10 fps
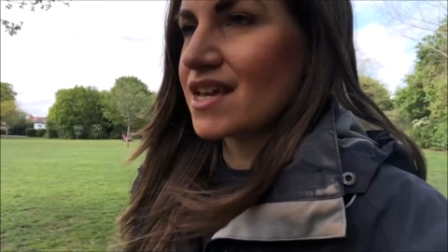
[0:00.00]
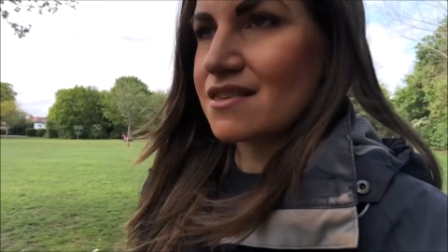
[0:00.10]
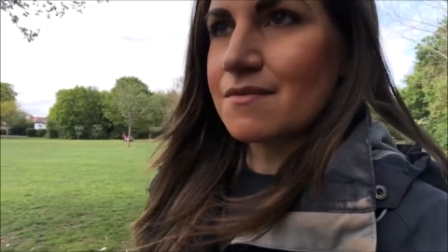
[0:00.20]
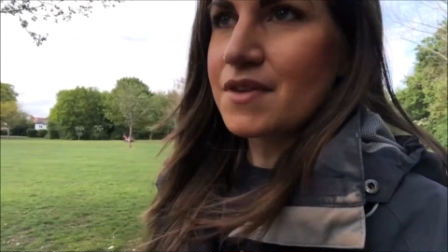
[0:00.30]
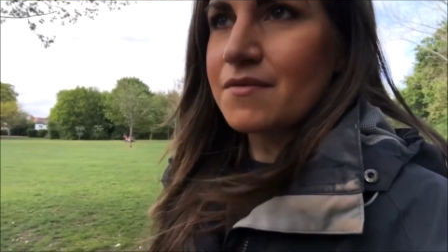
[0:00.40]

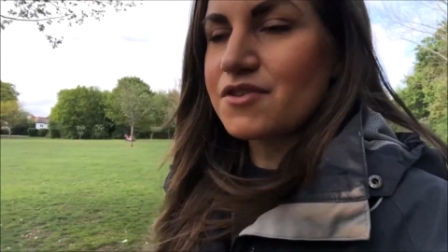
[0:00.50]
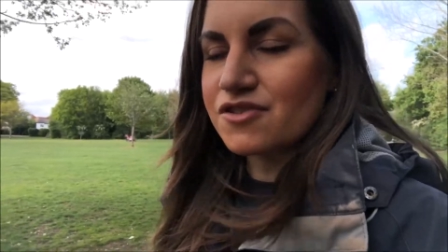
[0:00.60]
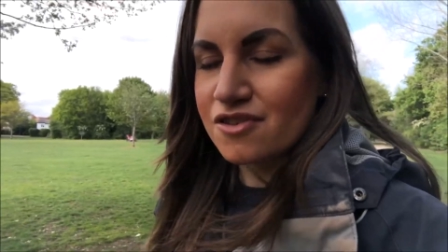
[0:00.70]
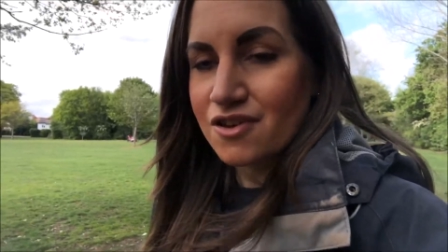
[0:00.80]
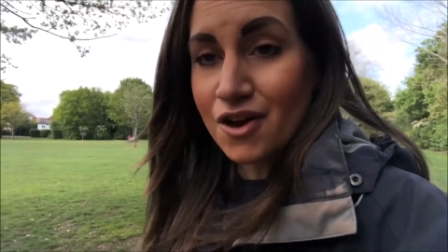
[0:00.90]
Sometimes it
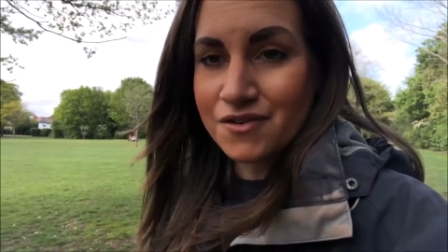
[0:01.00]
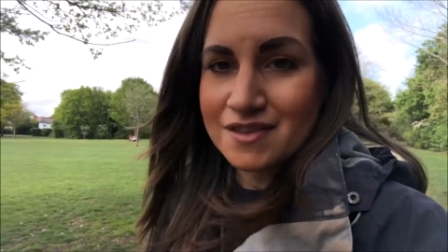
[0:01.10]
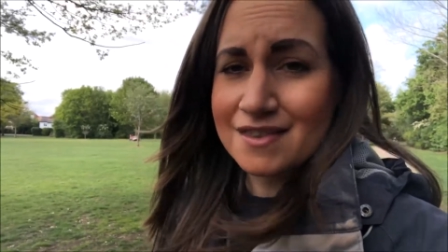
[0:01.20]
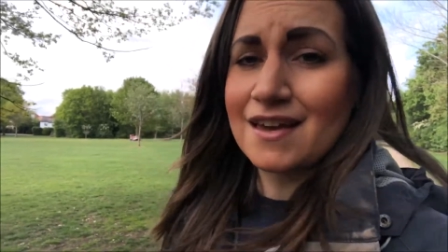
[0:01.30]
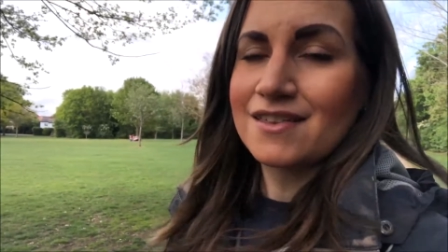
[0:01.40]
just
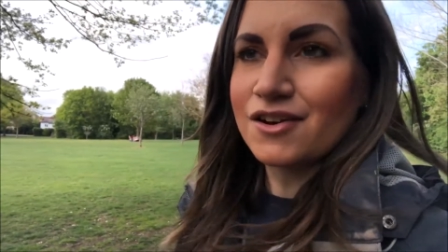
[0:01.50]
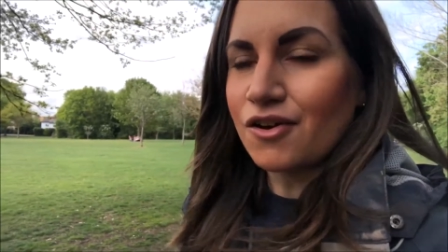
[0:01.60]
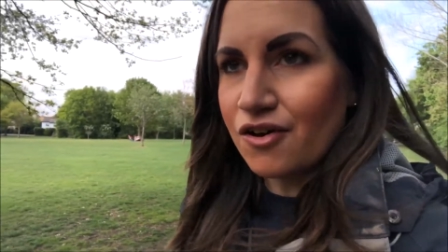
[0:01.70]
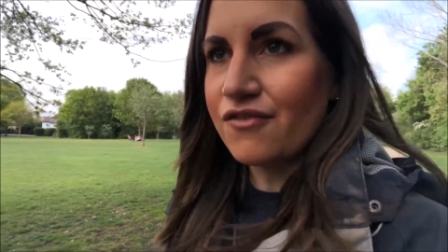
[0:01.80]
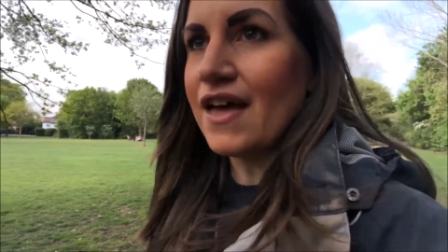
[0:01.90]
goes. It takes a
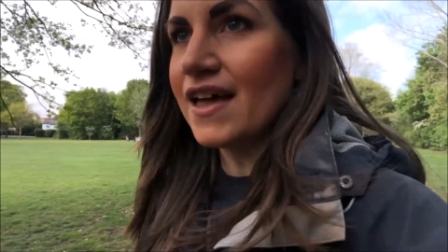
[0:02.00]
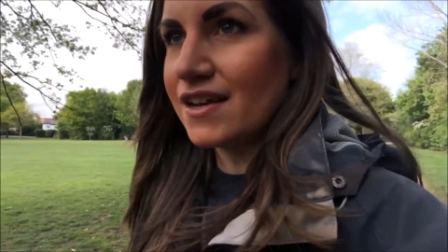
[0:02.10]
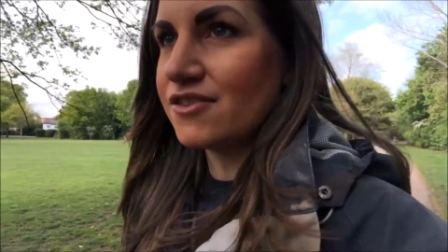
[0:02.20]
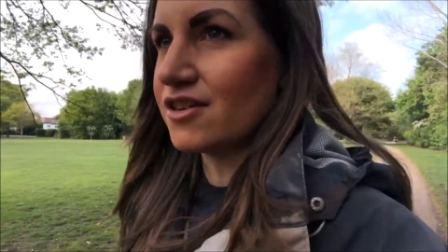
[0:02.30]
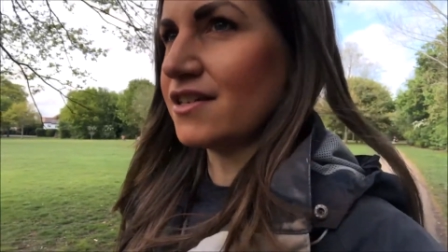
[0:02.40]
lot of
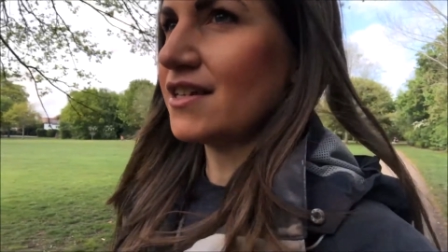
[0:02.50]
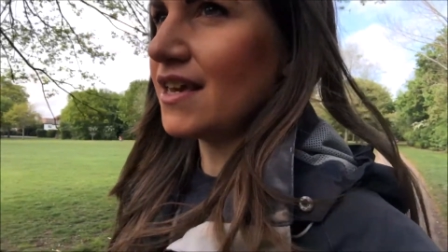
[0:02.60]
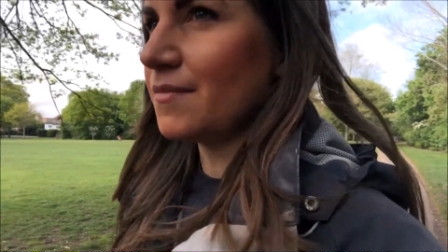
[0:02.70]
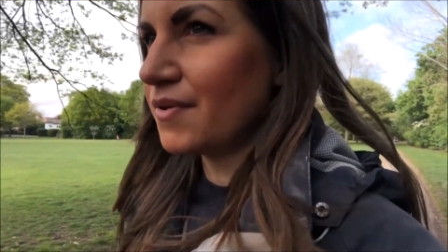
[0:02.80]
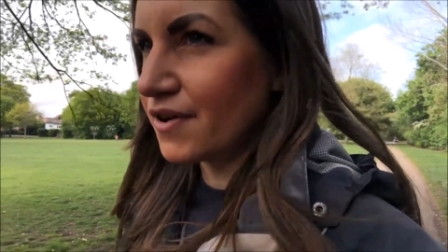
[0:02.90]
energy to
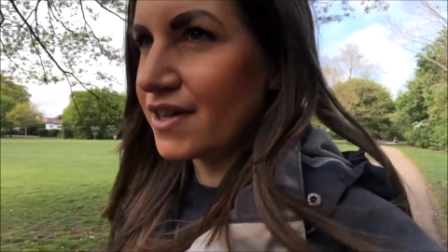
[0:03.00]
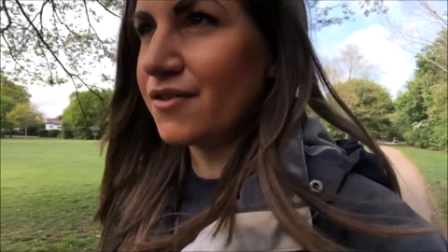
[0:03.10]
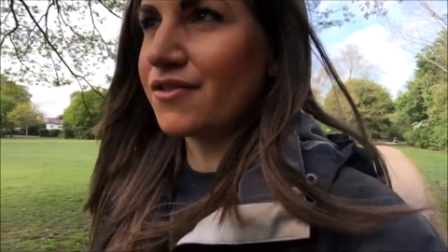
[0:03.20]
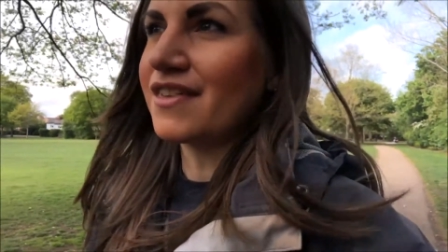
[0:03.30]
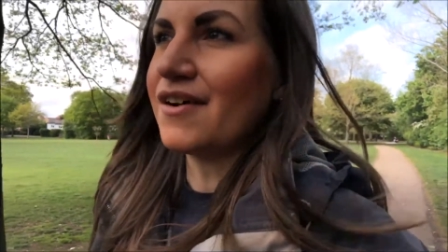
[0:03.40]
keep putting
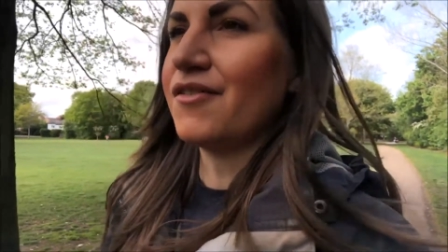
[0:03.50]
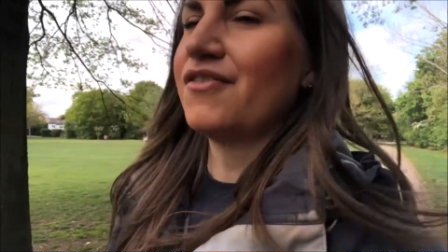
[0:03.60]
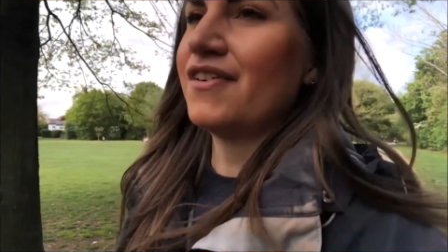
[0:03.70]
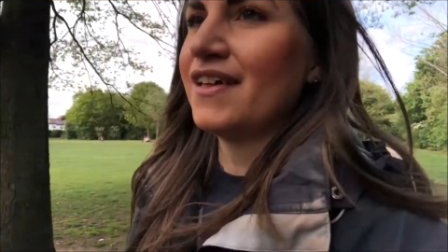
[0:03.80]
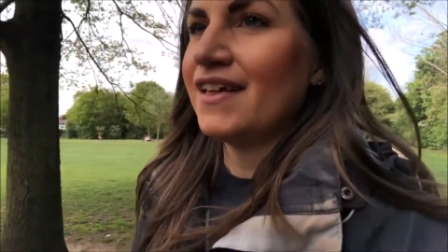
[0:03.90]
yourself